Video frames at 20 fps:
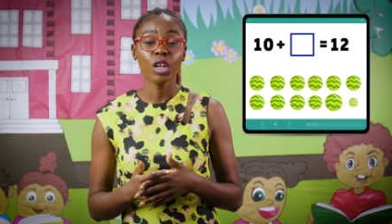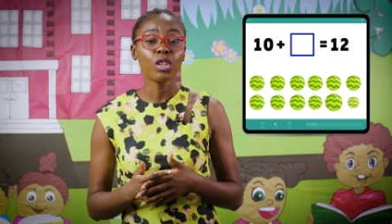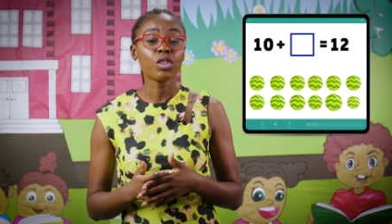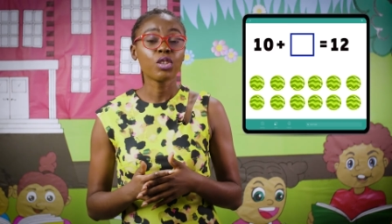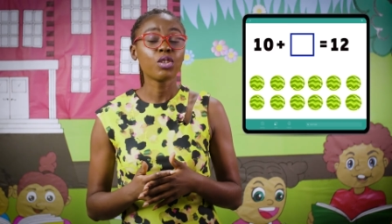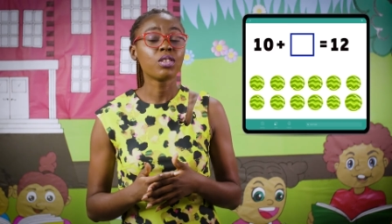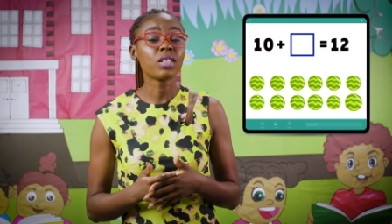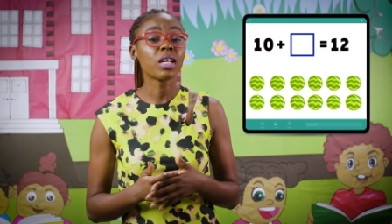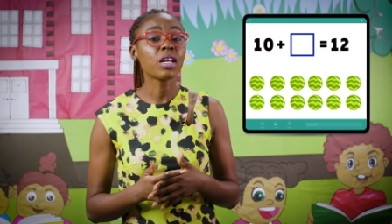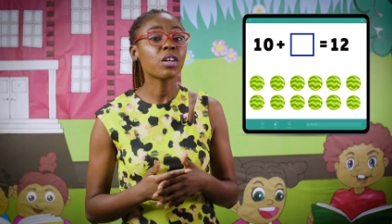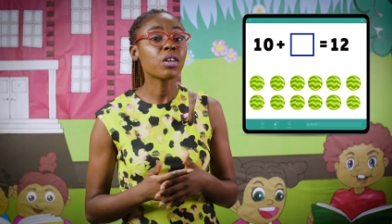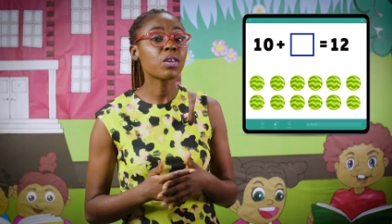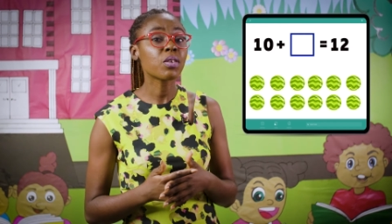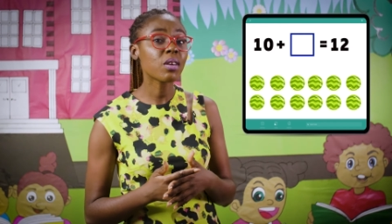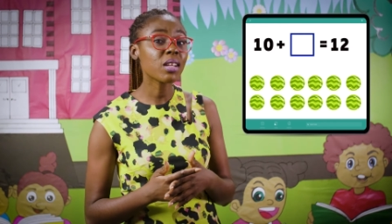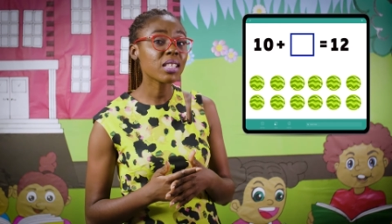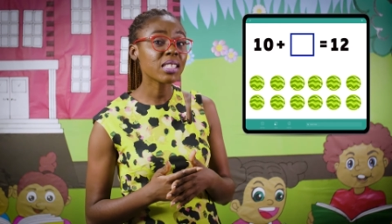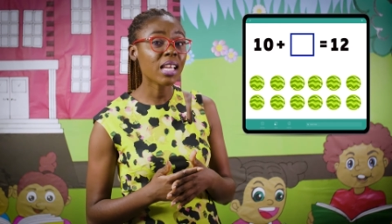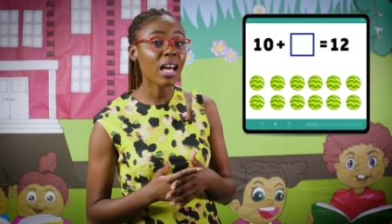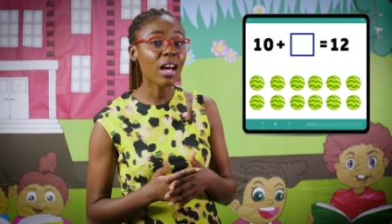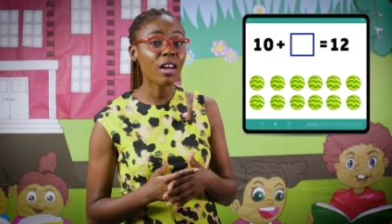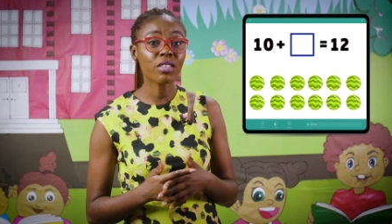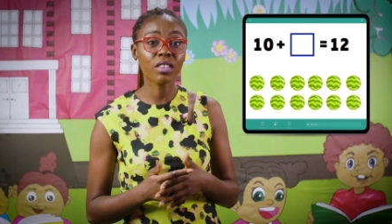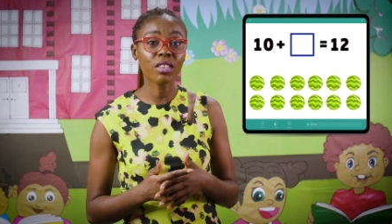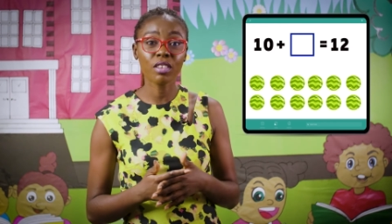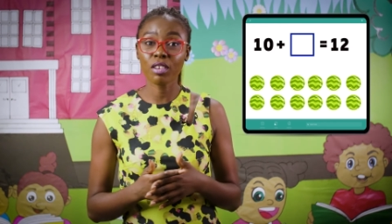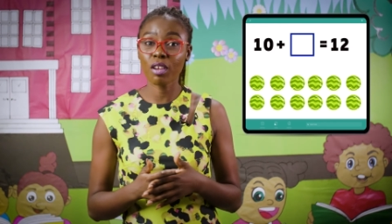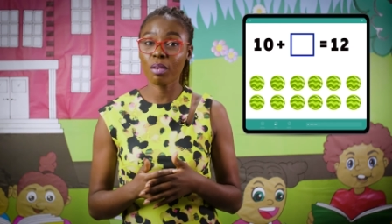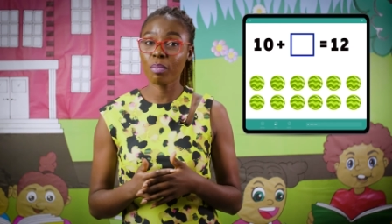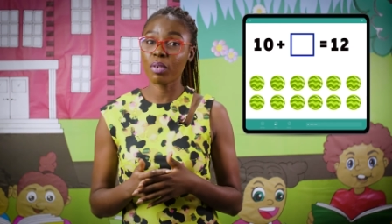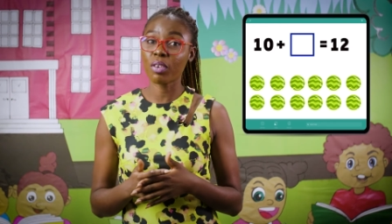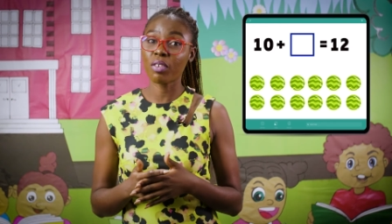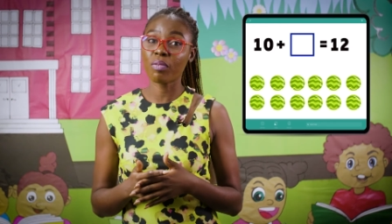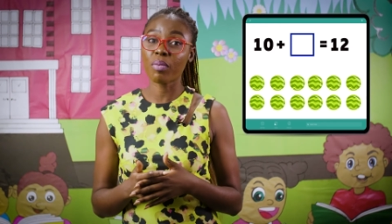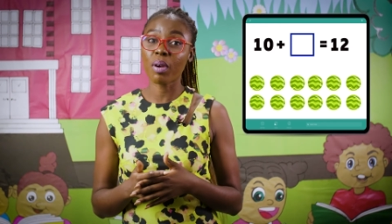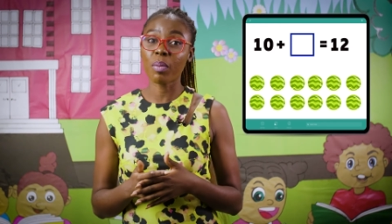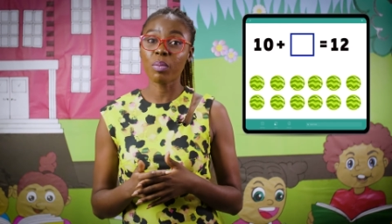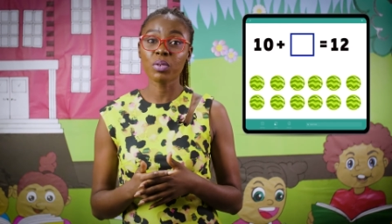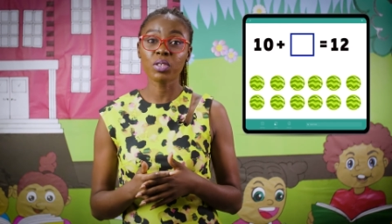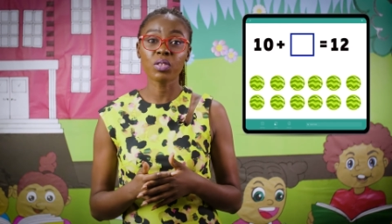you then cross out the number of
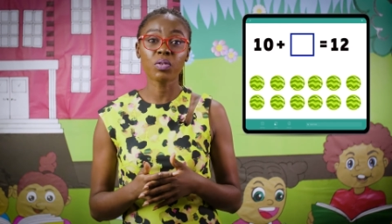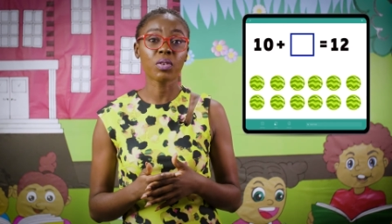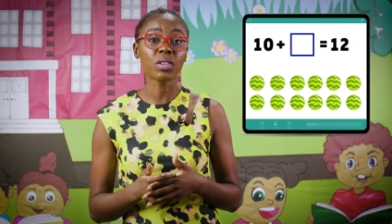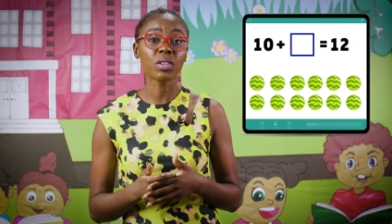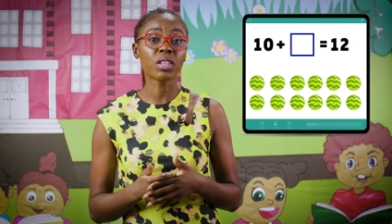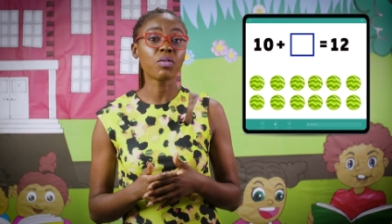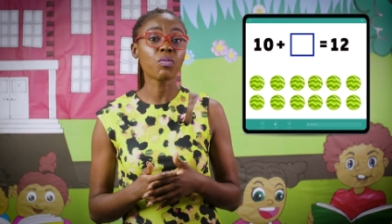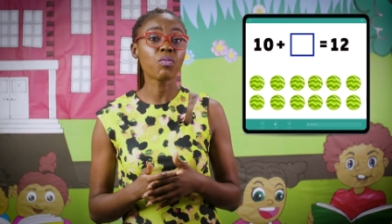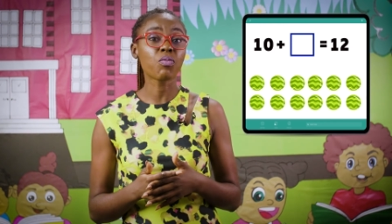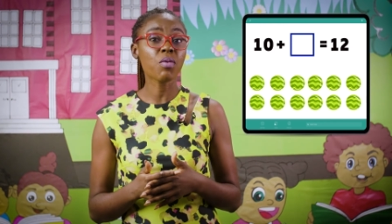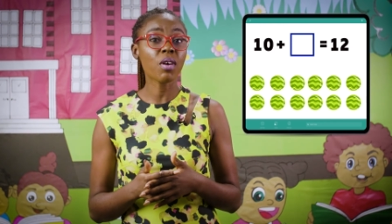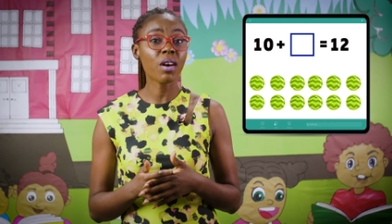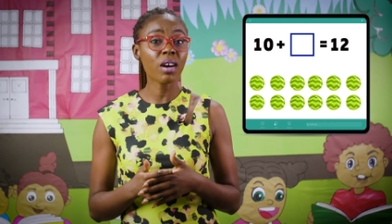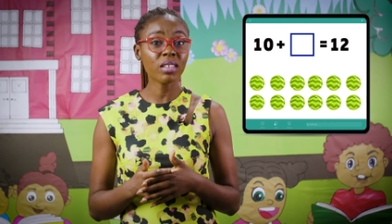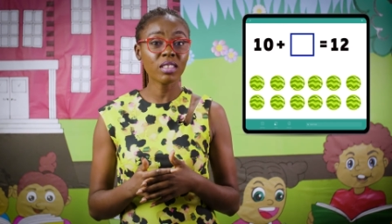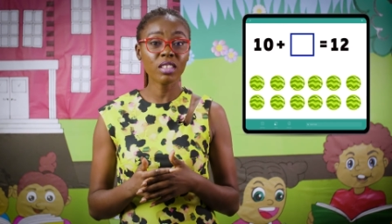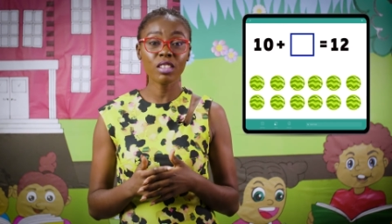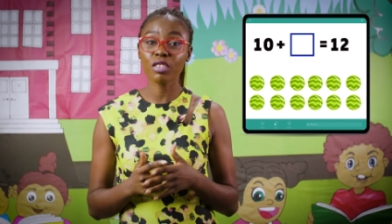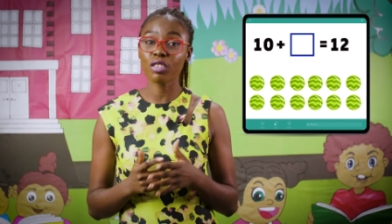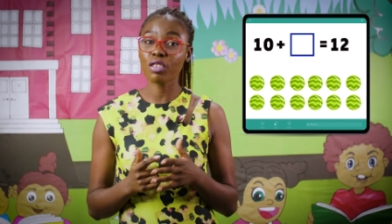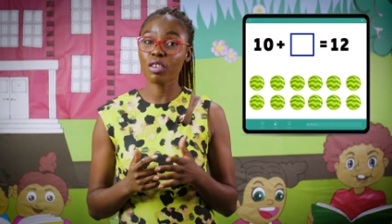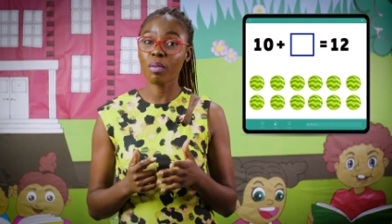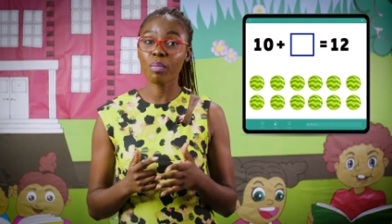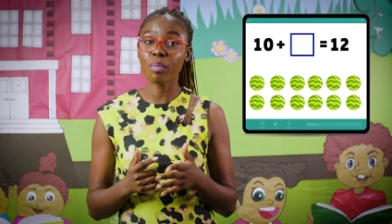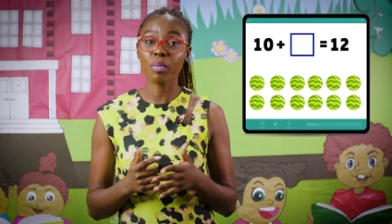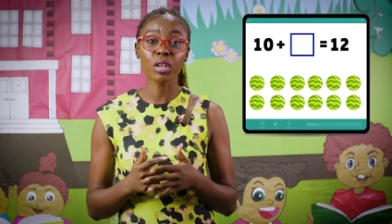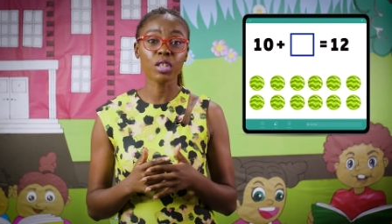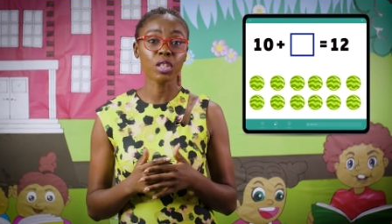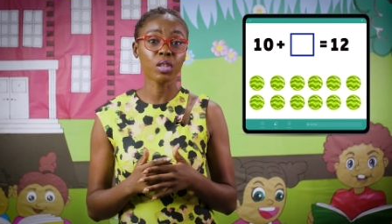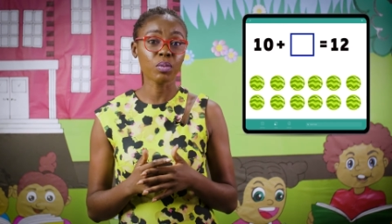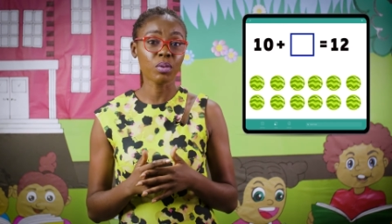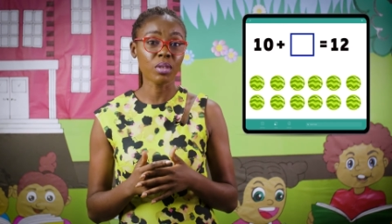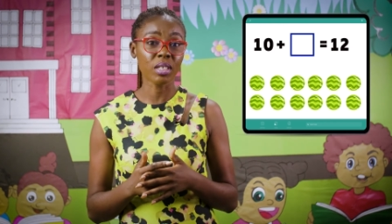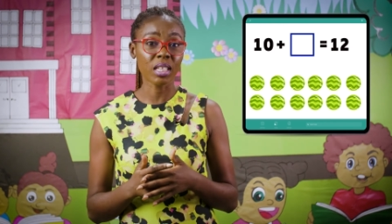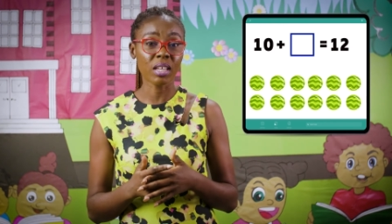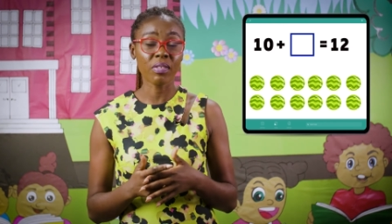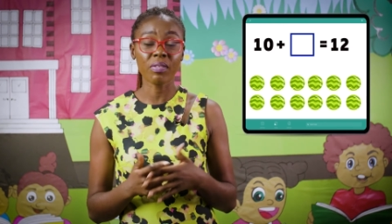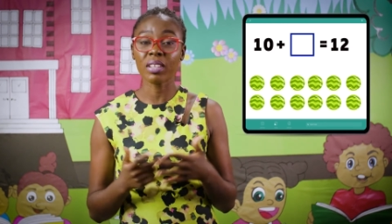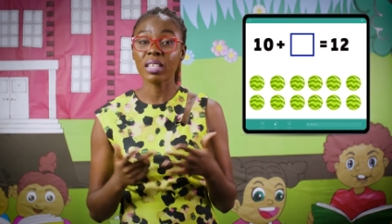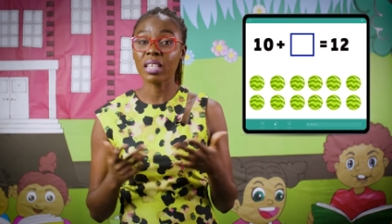bubbles for the one number you were
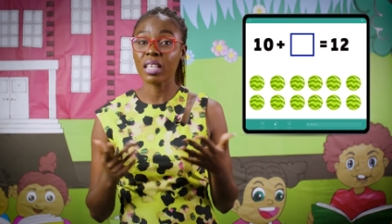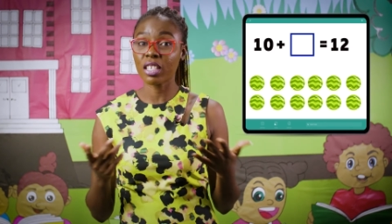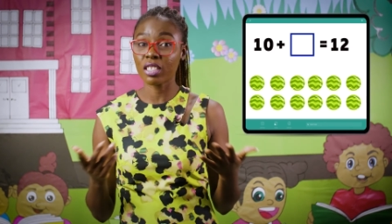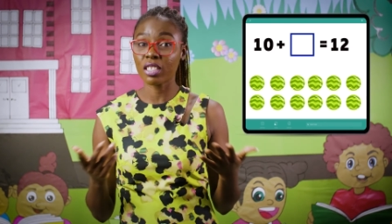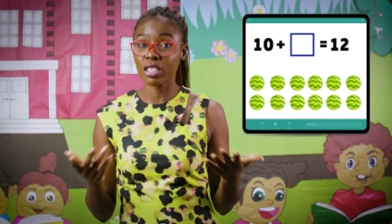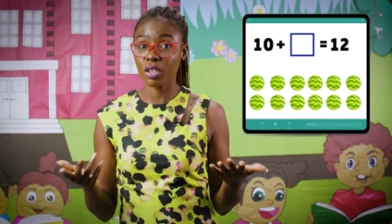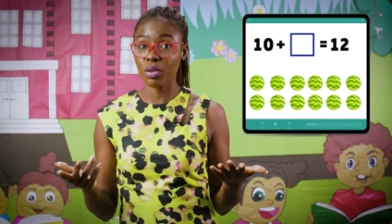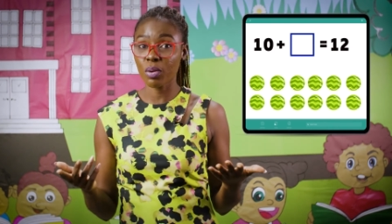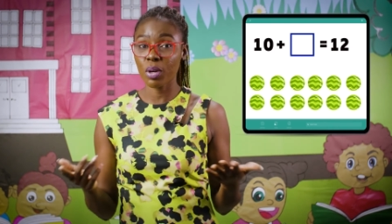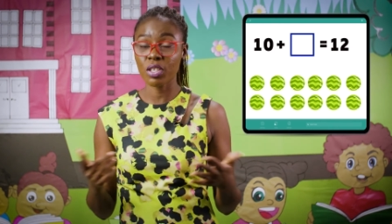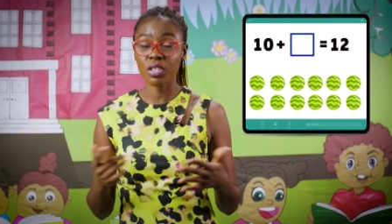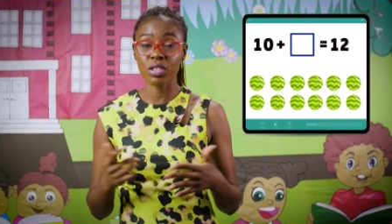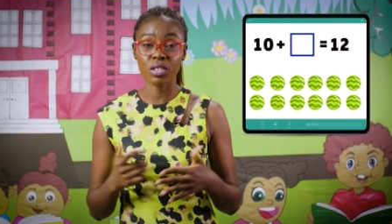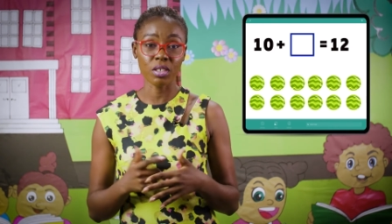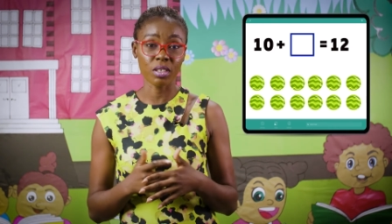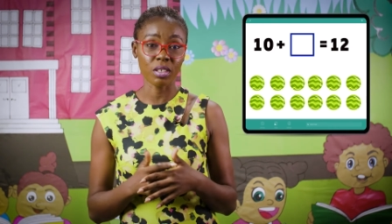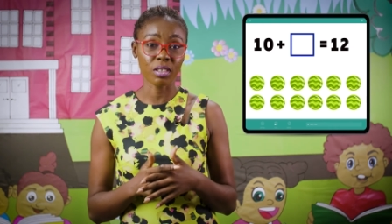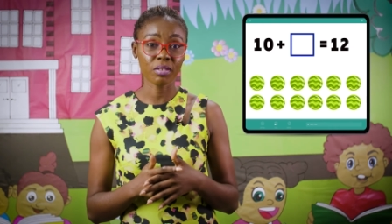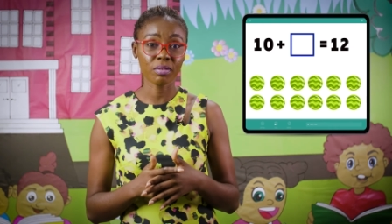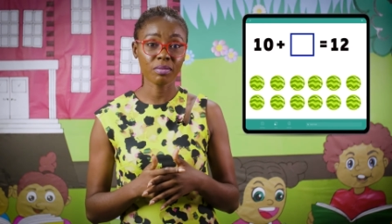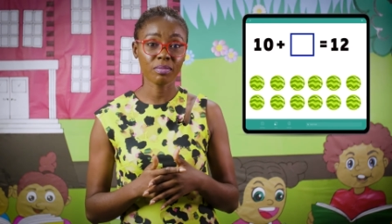given in the question.